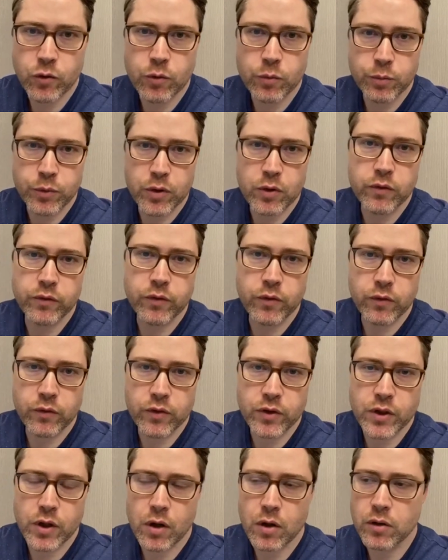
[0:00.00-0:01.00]
beautiful
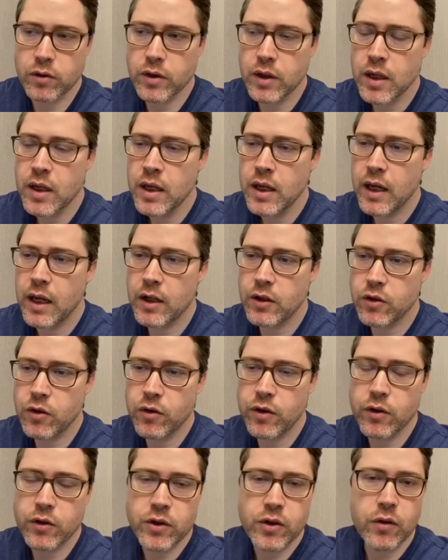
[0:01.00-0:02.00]
result. And so
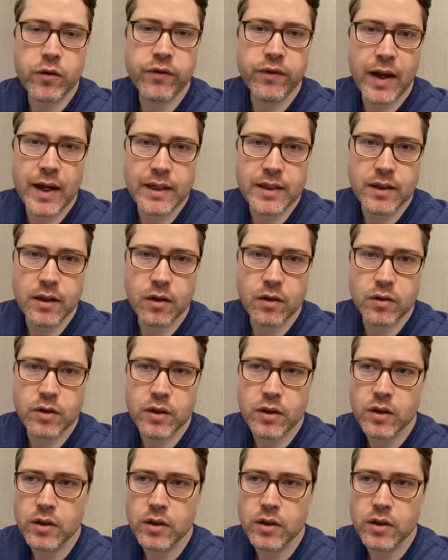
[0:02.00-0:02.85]
there's still fat cells.